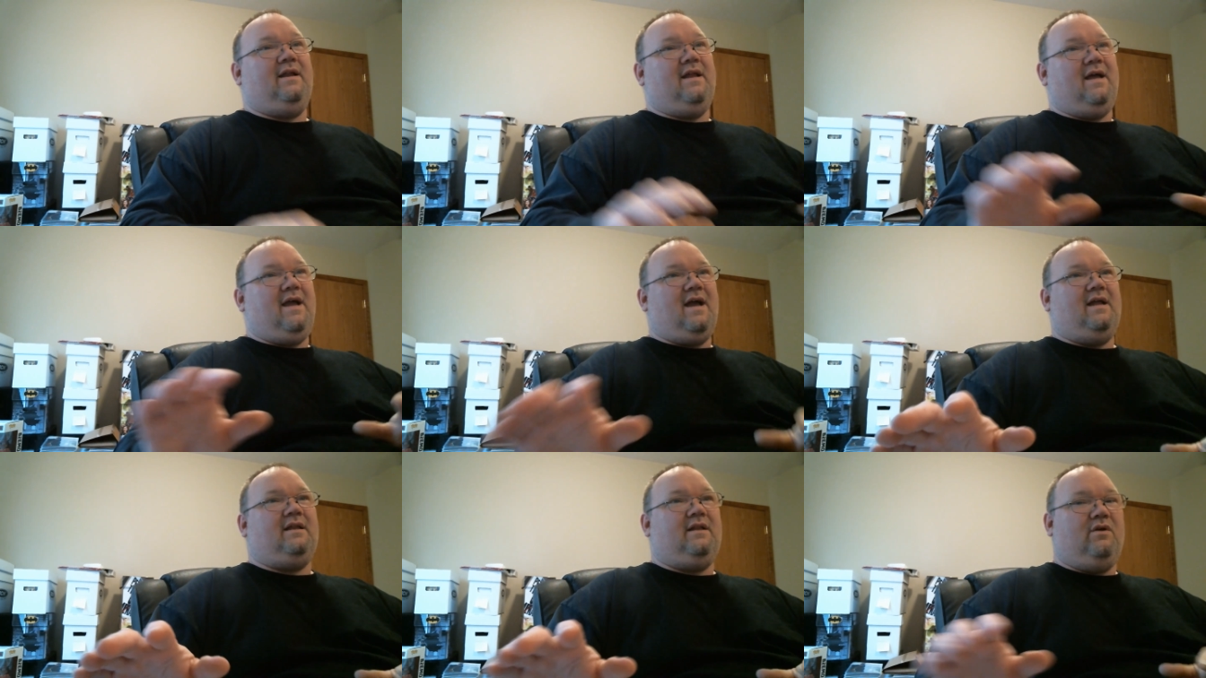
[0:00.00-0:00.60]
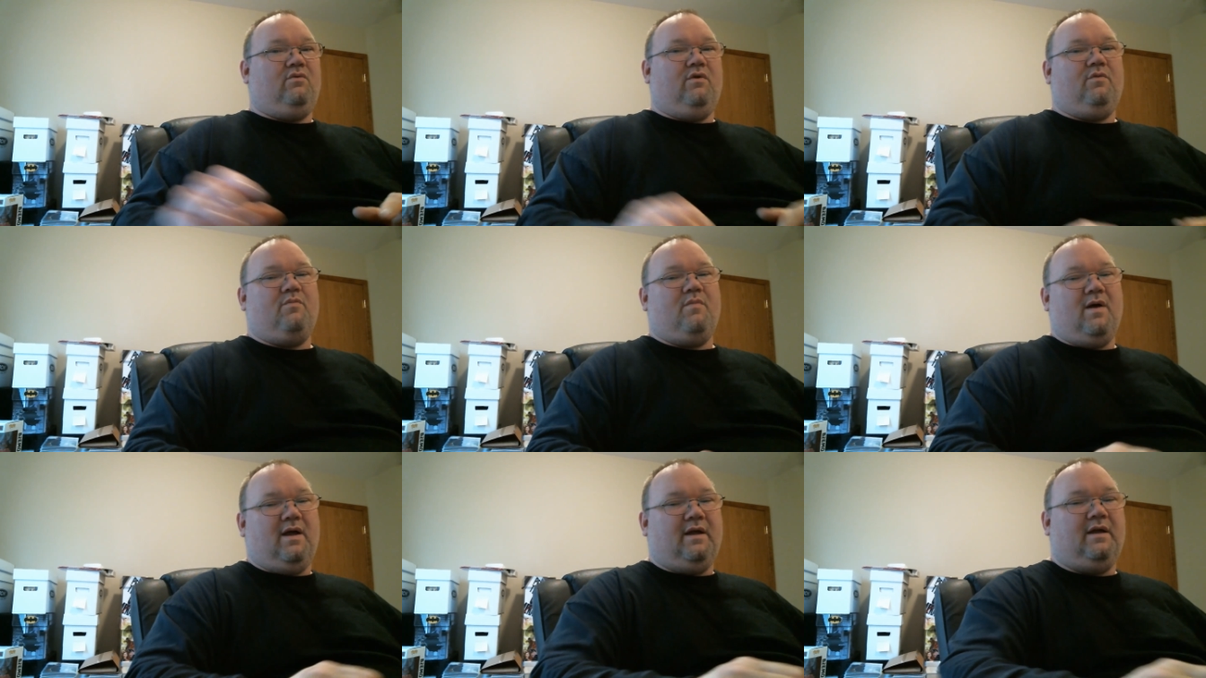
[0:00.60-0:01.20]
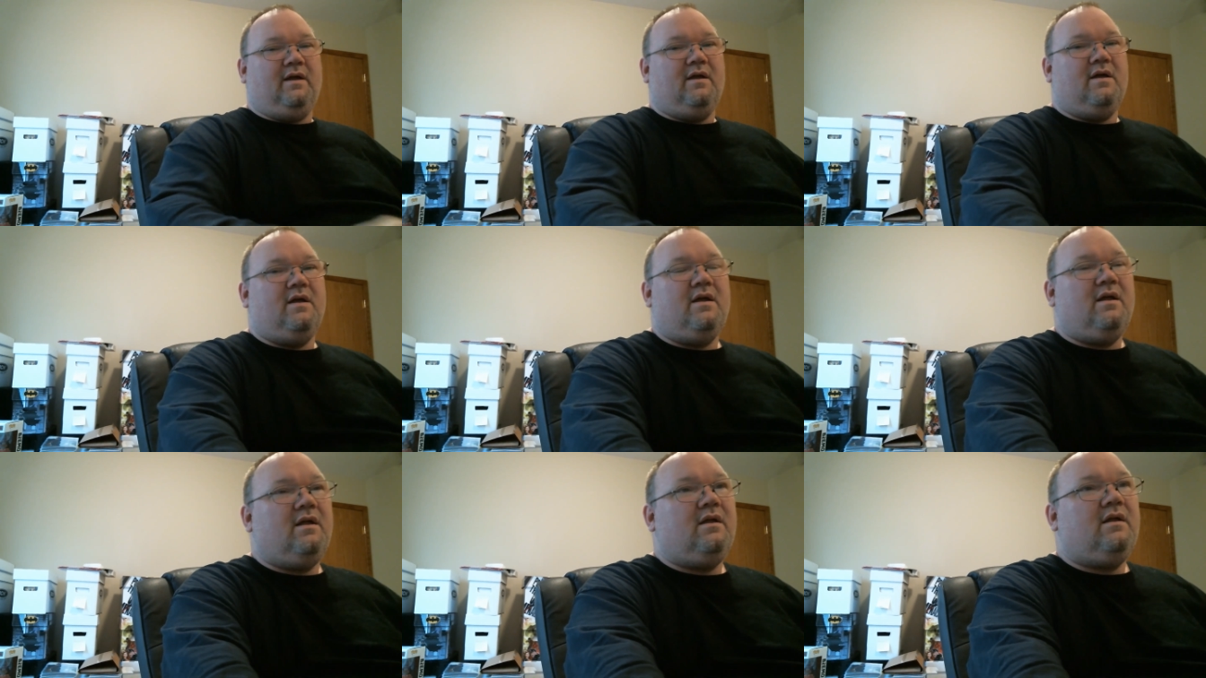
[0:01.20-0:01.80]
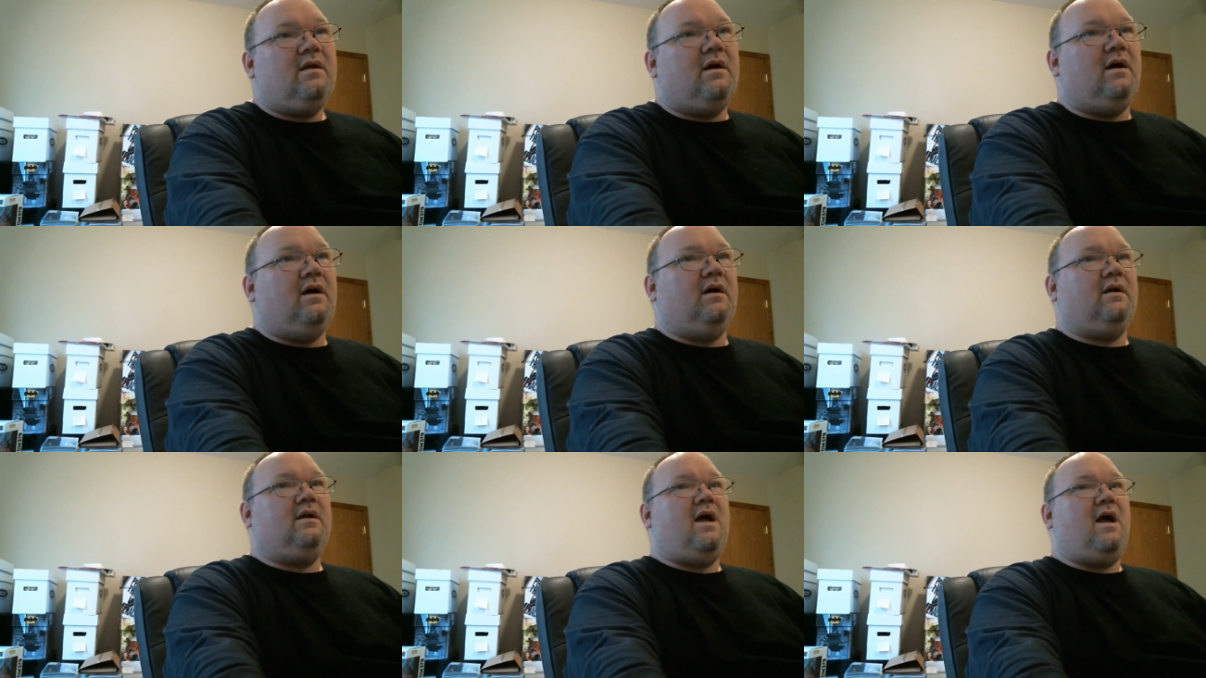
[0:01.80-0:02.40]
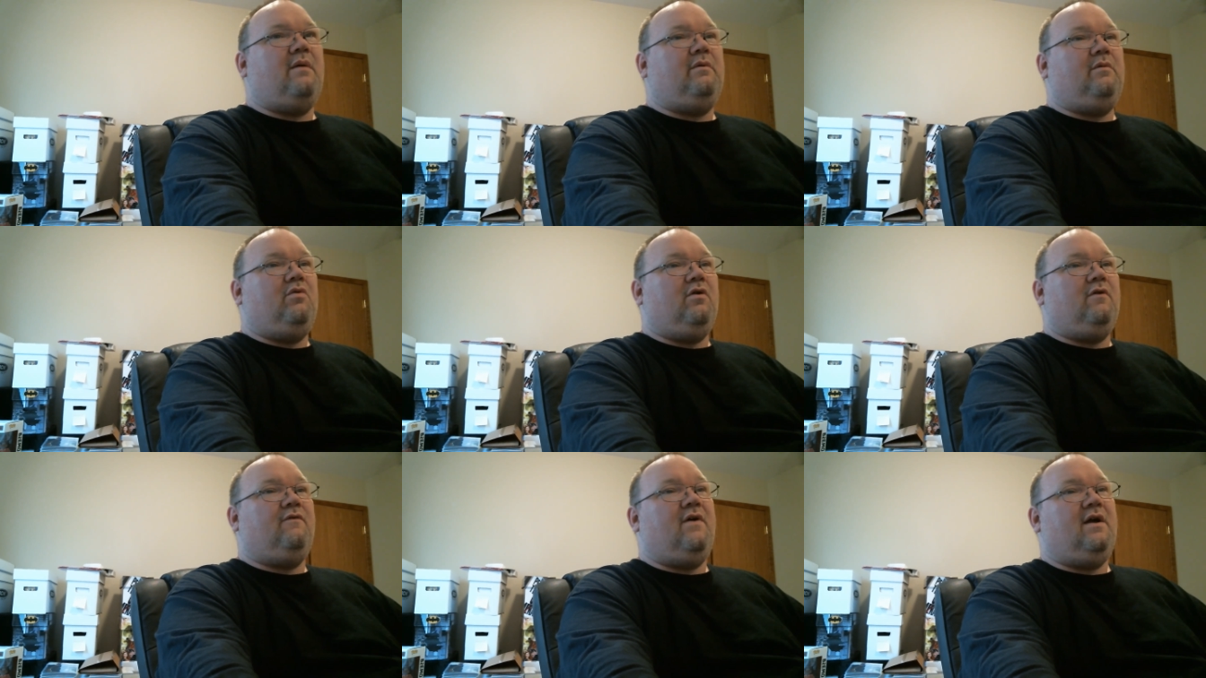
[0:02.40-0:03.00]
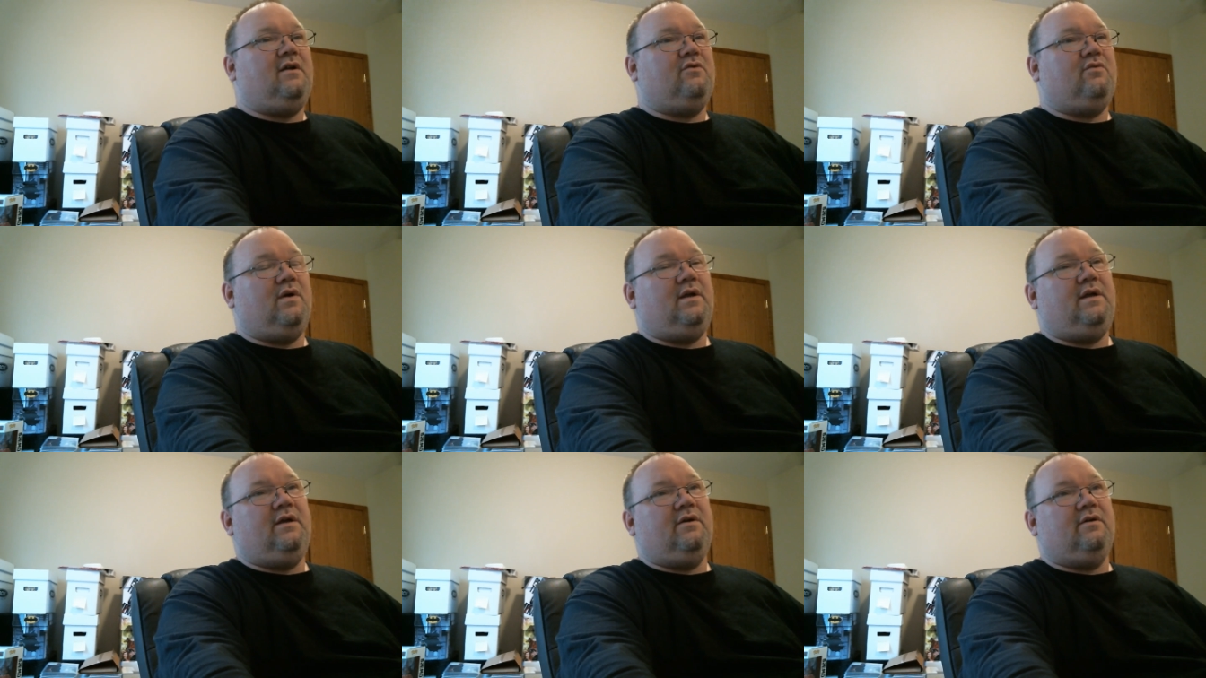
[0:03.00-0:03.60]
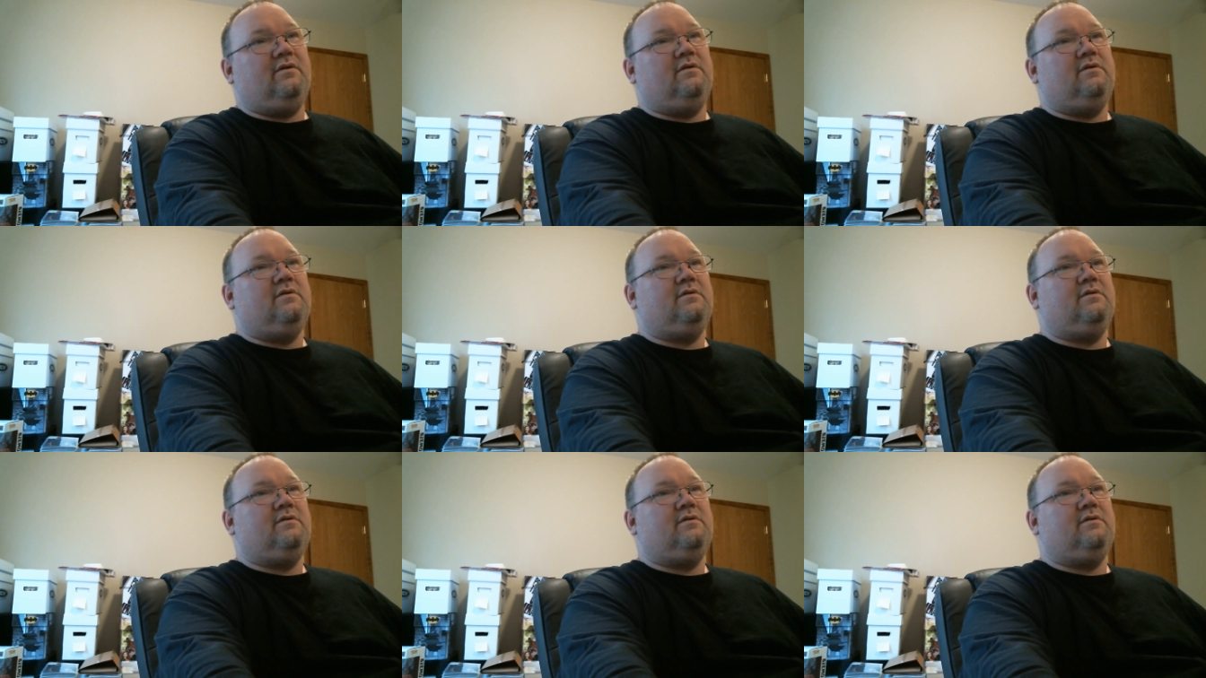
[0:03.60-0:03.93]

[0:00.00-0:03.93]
I added it with my uh, comic book finds right here.